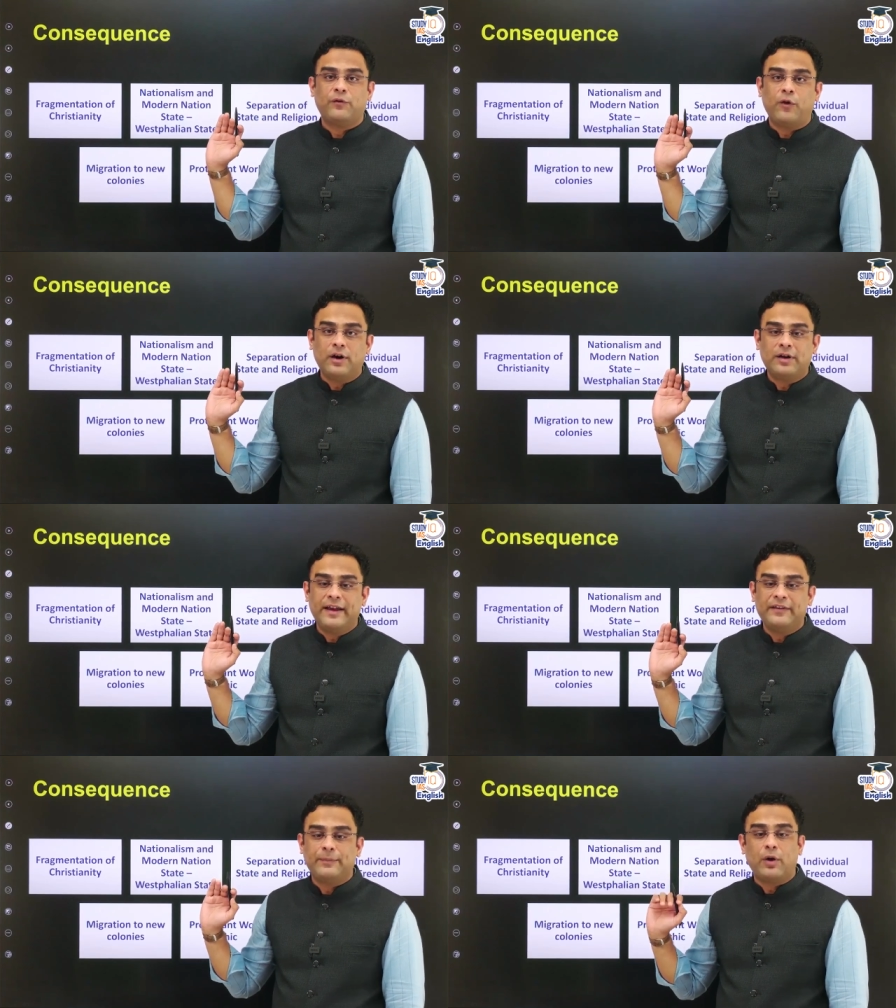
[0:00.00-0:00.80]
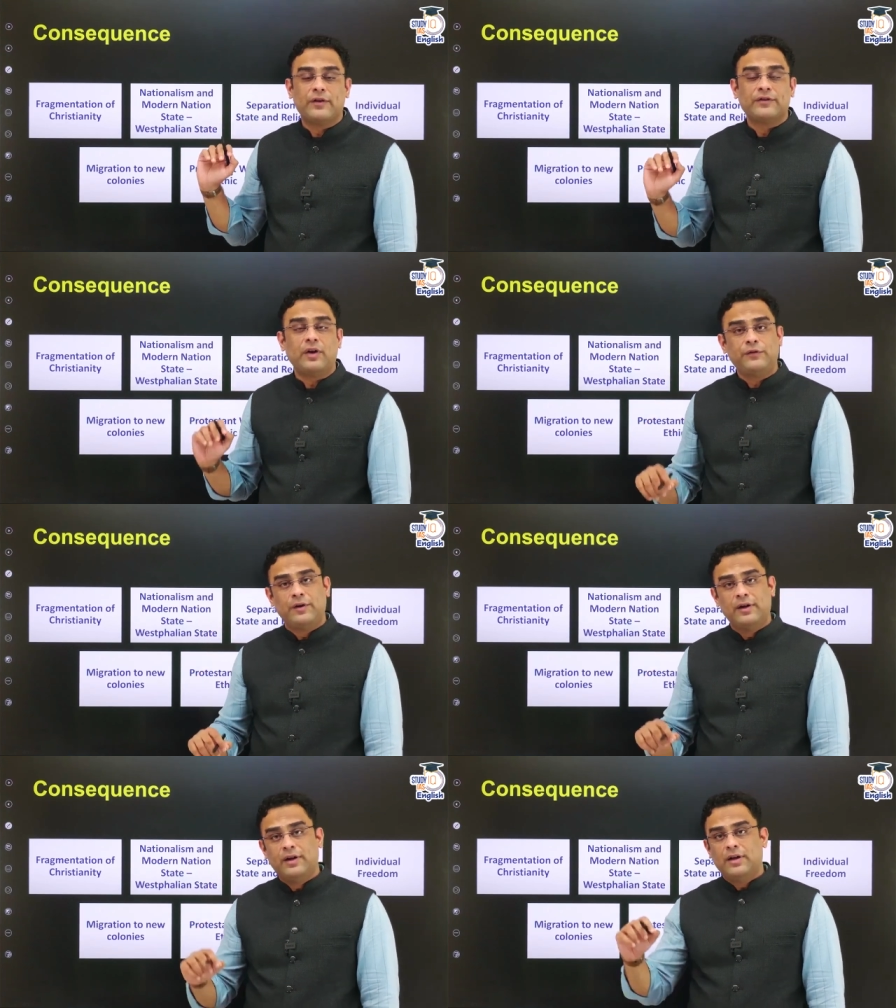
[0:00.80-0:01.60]
were fought, guys, because
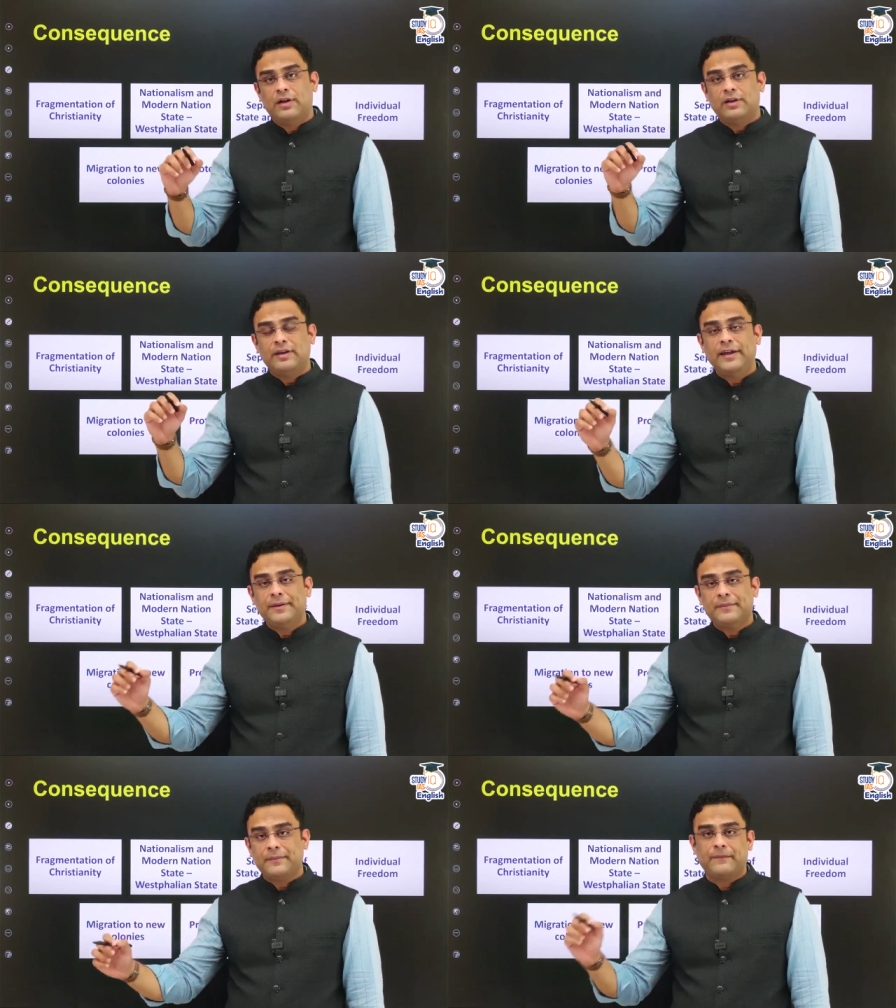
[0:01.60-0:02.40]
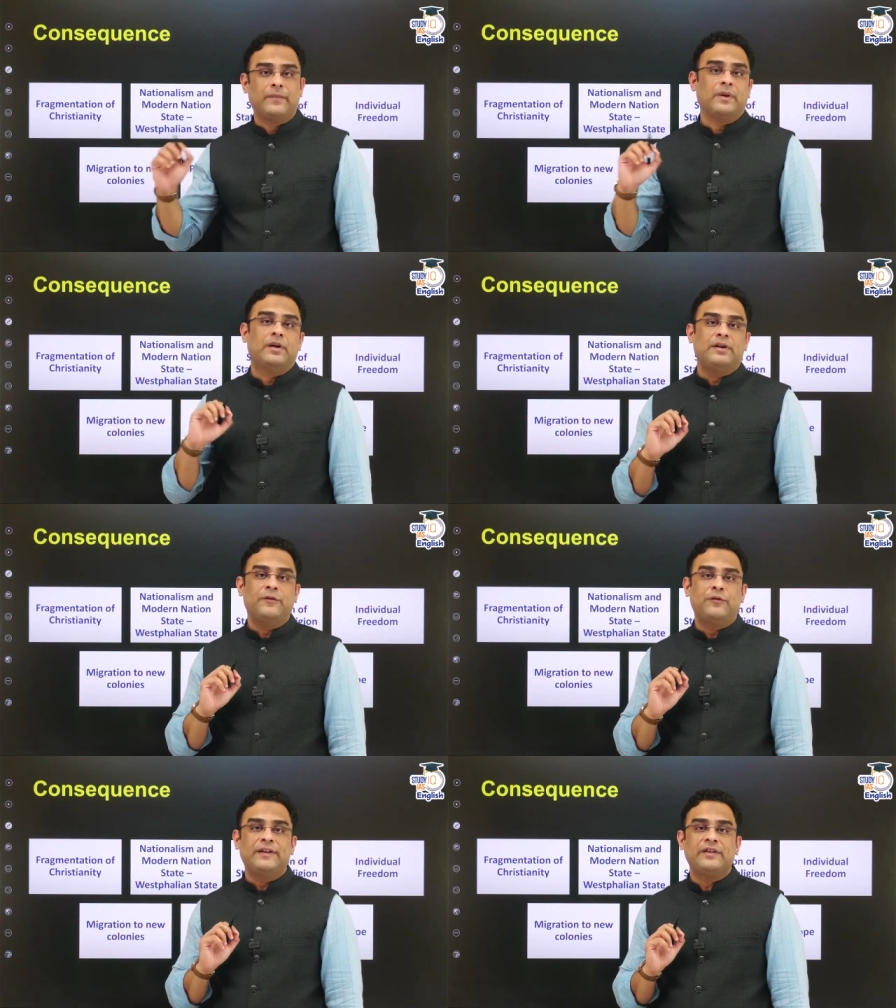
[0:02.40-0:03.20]
of the
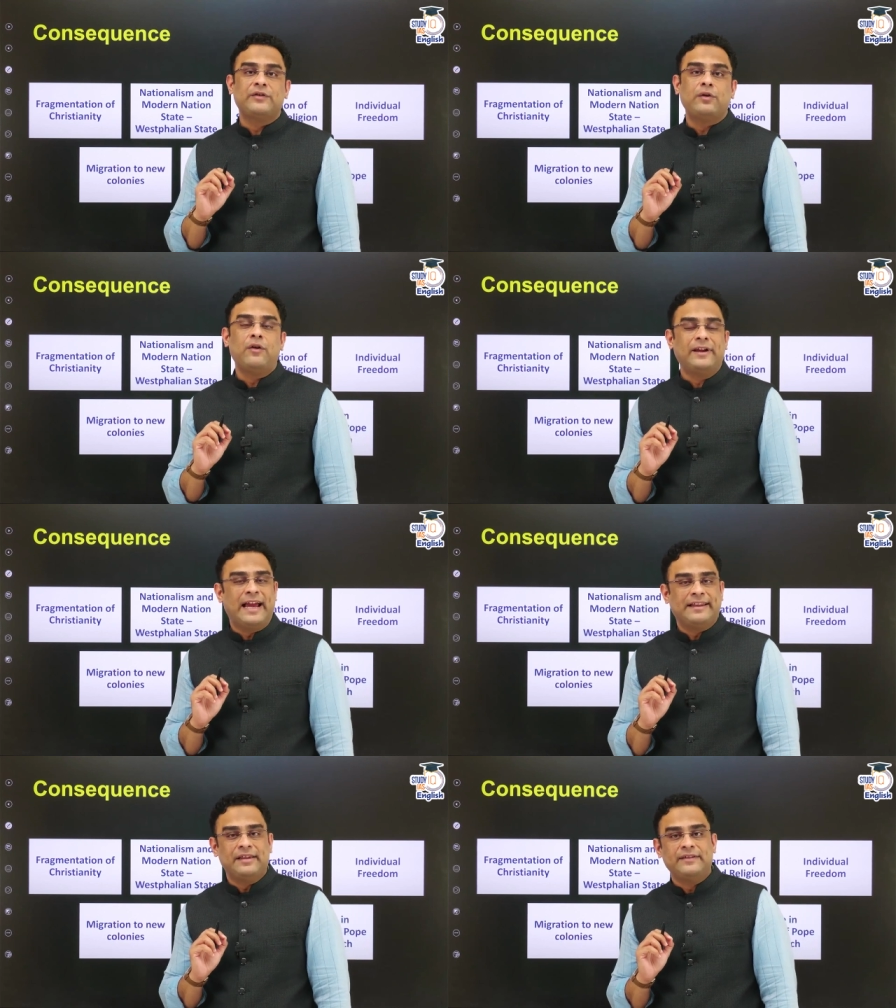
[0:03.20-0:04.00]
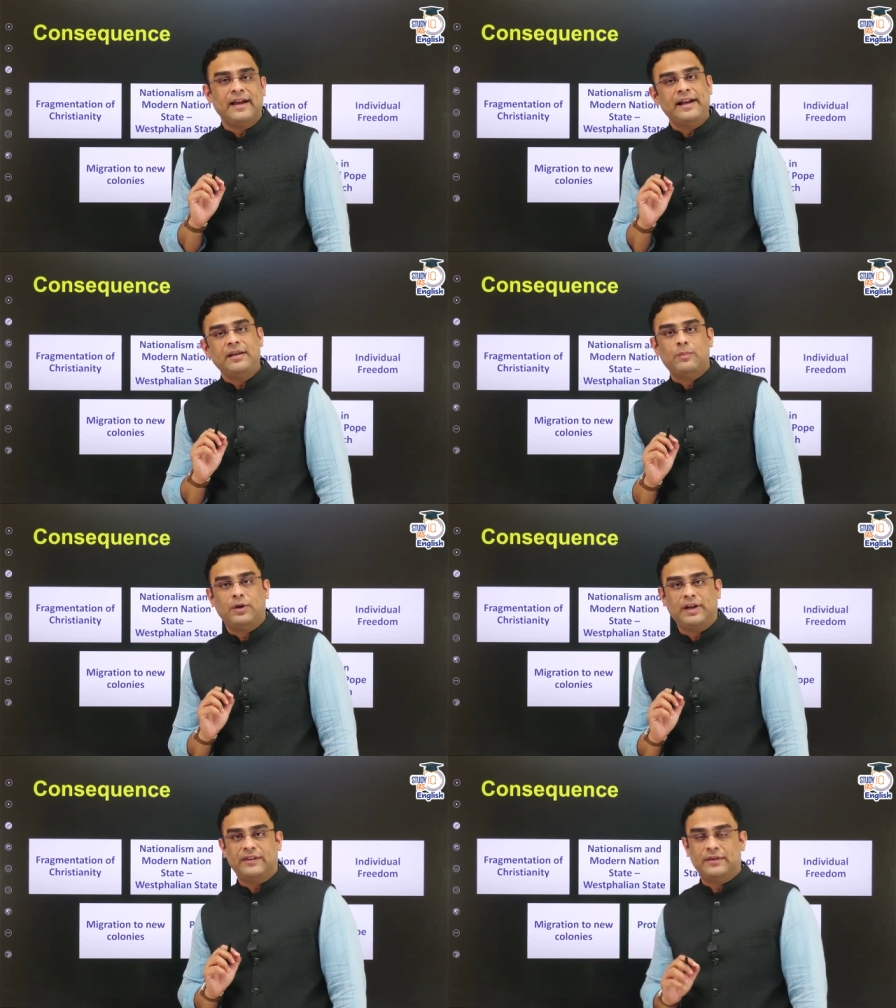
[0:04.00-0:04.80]
differences of Catholics and
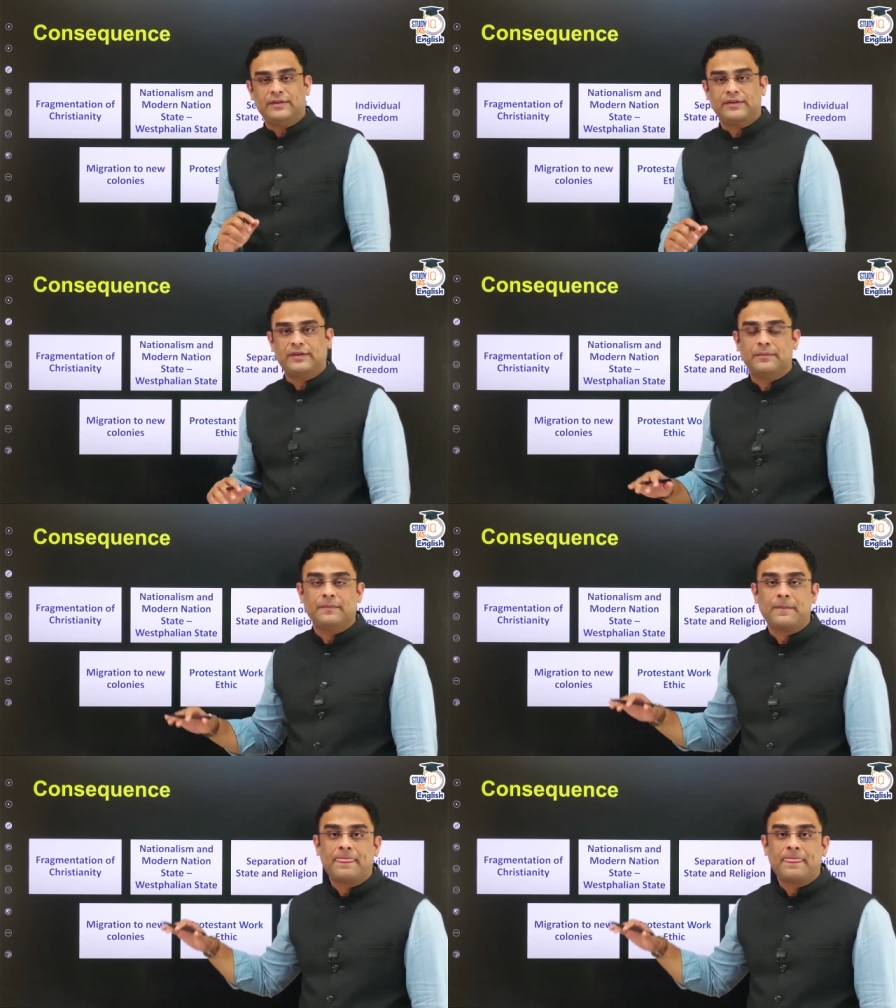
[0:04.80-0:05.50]
Protestants.